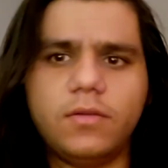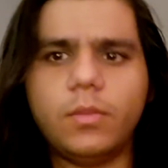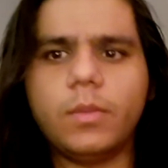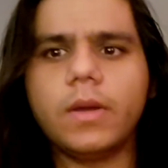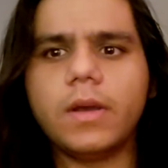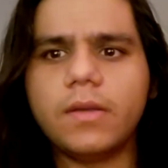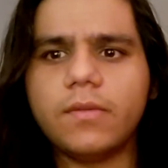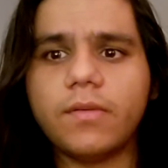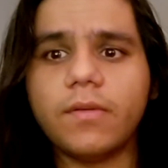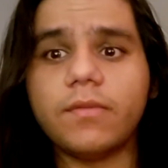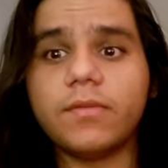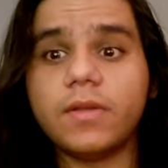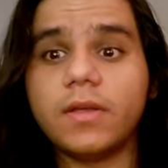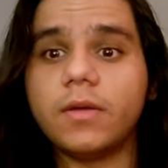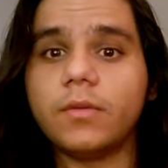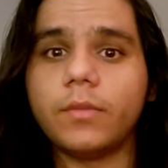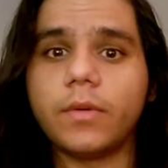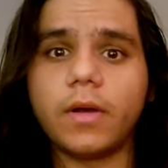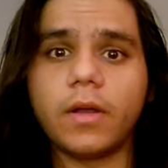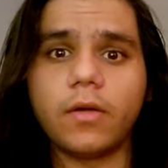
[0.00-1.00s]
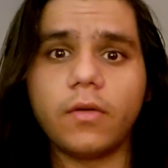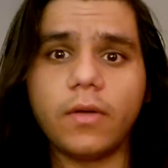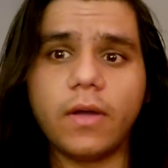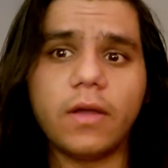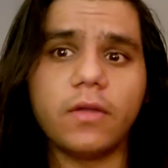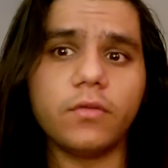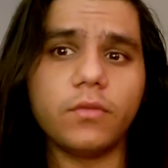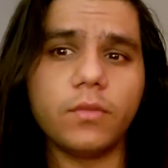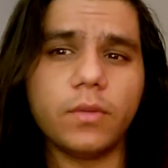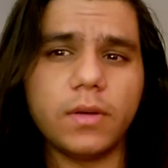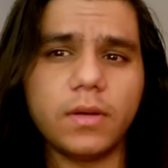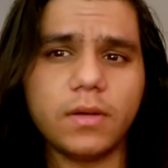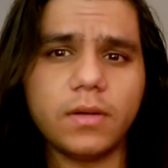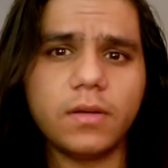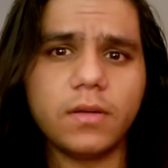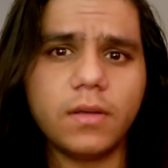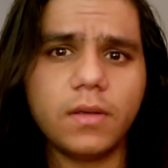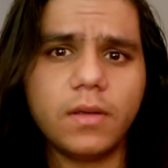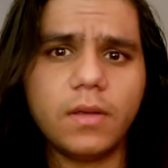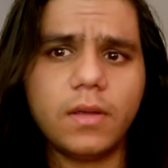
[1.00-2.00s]
2015 when I graduated
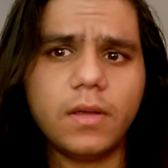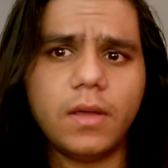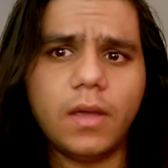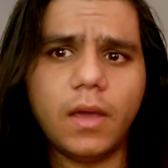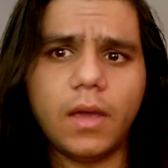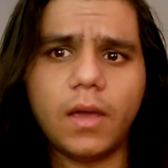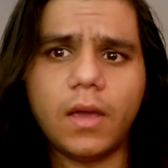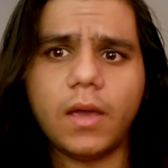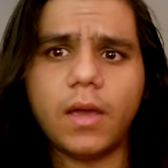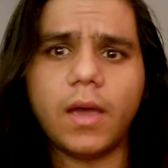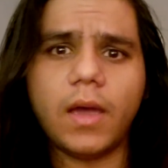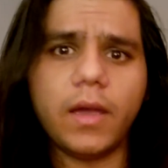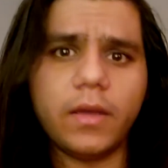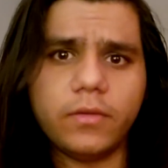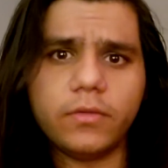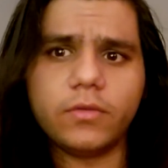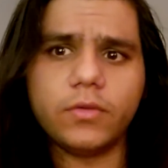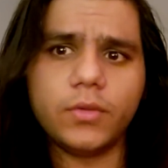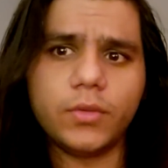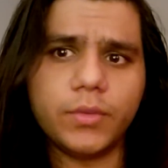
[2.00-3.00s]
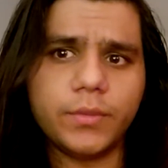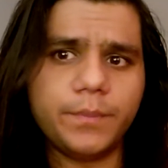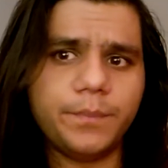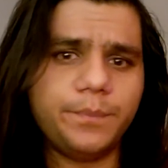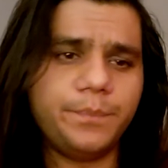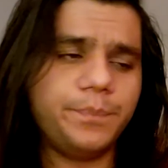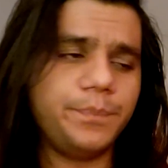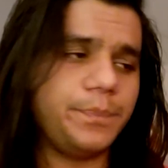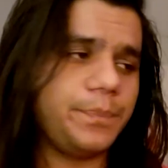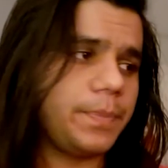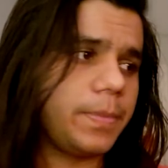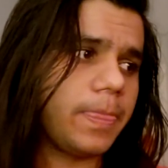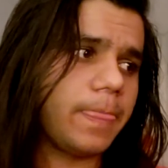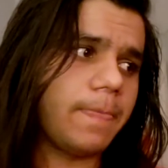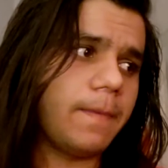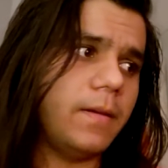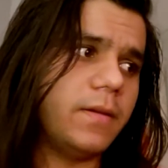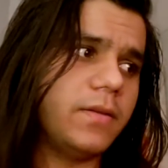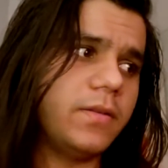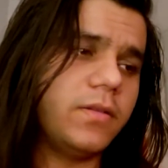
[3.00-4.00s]
uh, high school.
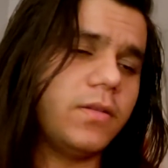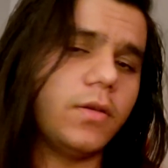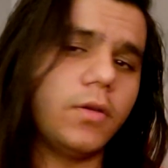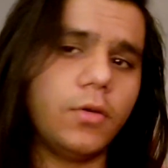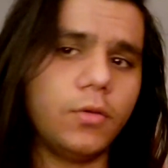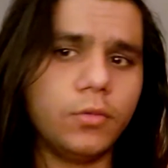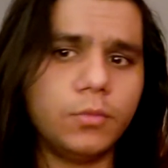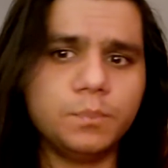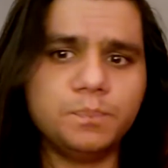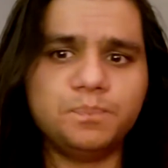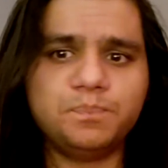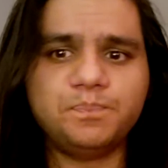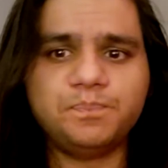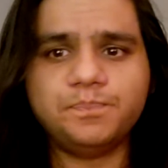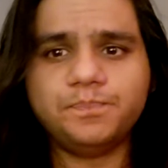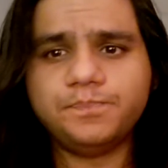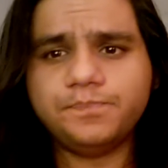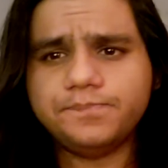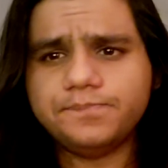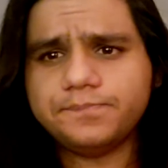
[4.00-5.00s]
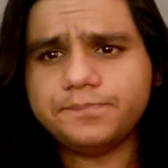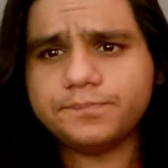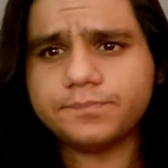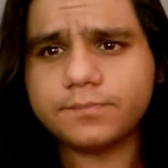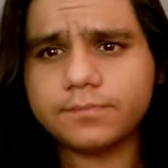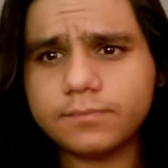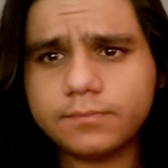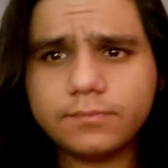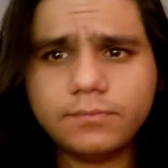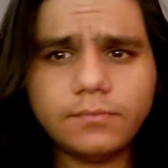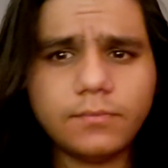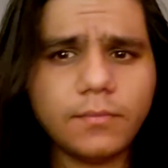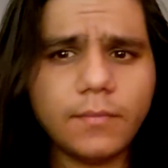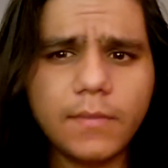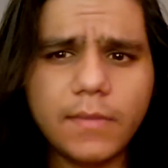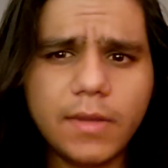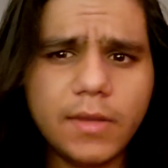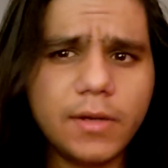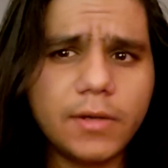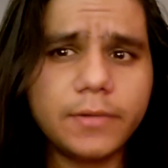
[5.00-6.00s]
So,
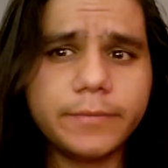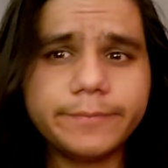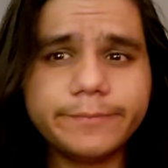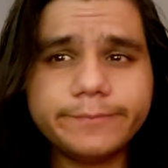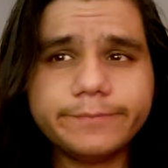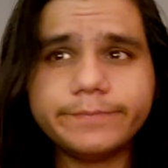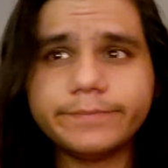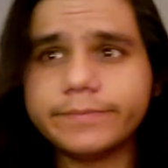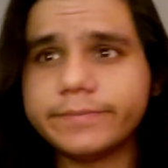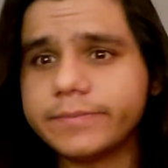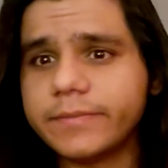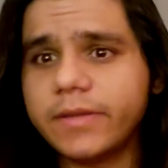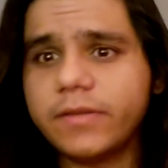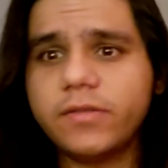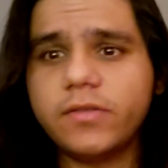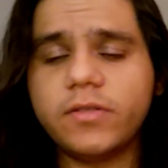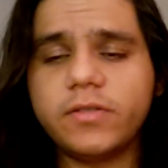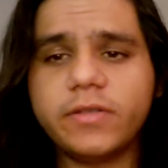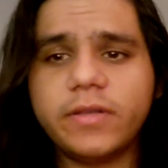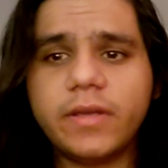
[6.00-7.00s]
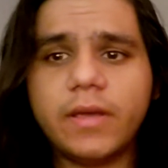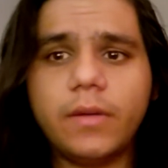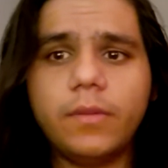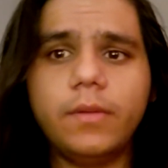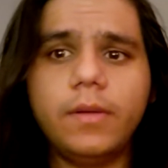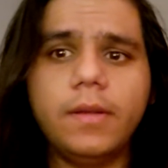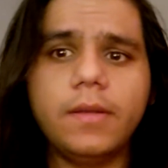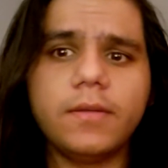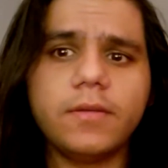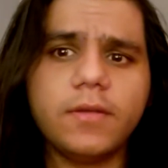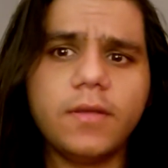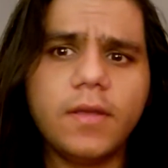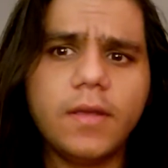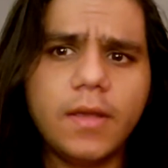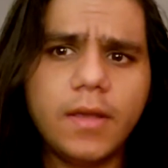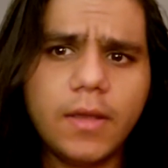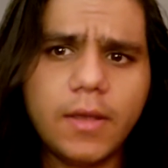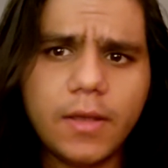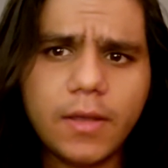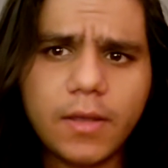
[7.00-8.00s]
you know, that's just how it is.
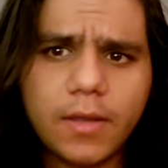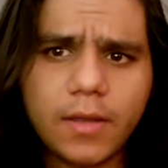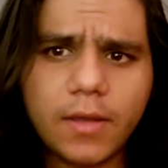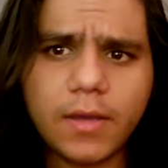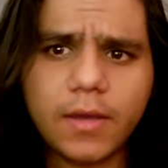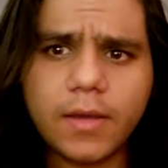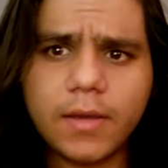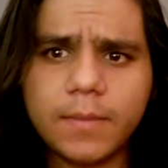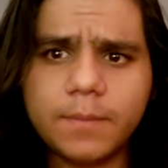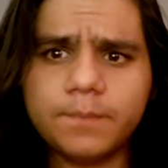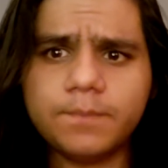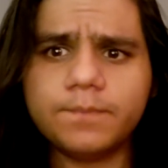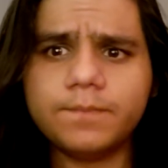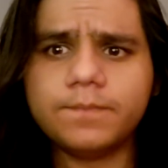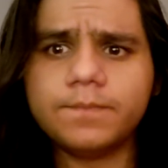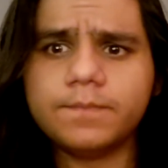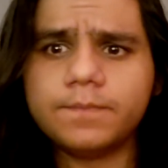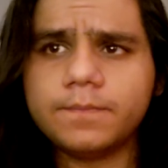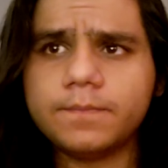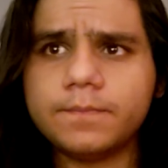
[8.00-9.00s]
Um,